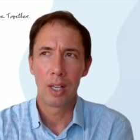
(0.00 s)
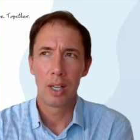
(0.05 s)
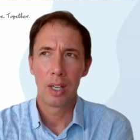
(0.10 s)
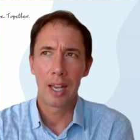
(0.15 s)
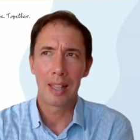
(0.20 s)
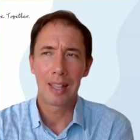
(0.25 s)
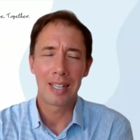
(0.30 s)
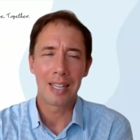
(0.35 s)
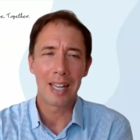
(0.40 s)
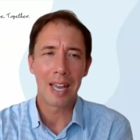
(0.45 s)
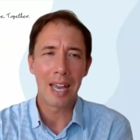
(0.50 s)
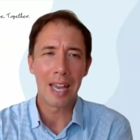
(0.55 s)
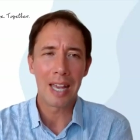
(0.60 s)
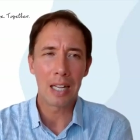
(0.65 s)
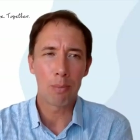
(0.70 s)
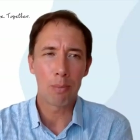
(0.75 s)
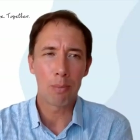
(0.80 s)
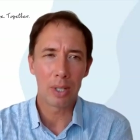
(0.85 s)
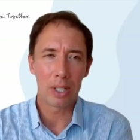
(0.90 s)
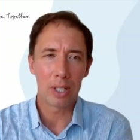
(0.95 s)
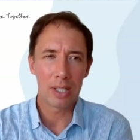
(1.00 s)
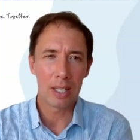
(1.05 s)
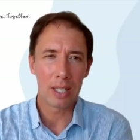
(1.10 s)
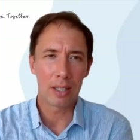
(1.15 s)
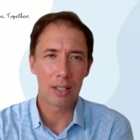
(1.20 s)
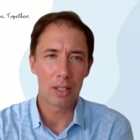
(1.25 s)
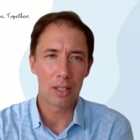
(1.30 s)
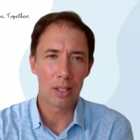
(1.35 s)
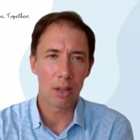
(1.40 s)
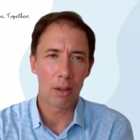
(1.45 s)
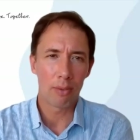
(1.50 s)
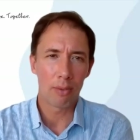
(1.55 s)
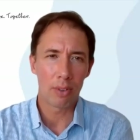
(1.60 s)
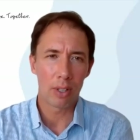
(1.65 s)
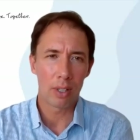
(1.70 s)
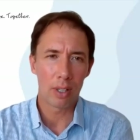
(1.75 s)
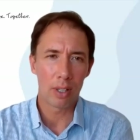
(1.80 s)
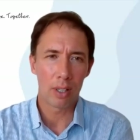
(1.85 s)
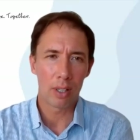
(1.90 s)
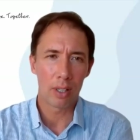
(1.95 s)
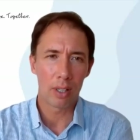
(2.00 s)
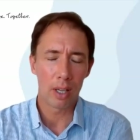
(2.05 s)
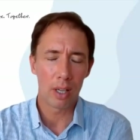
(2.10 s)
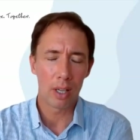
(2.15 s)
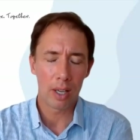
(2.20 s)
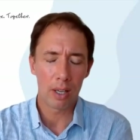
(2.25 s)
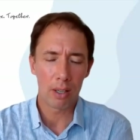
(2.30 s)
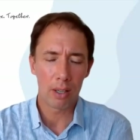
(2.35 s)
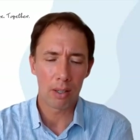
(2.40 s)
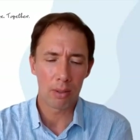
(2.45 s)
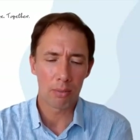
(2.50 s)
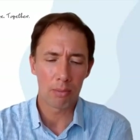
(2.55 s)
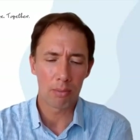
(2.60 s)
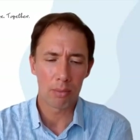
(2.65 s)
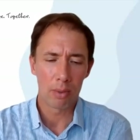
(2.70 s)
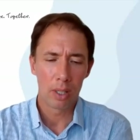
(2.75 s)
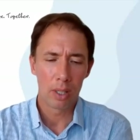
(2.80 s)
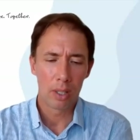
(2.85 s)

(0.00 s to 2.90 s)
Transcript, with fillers: And then 80% of the um,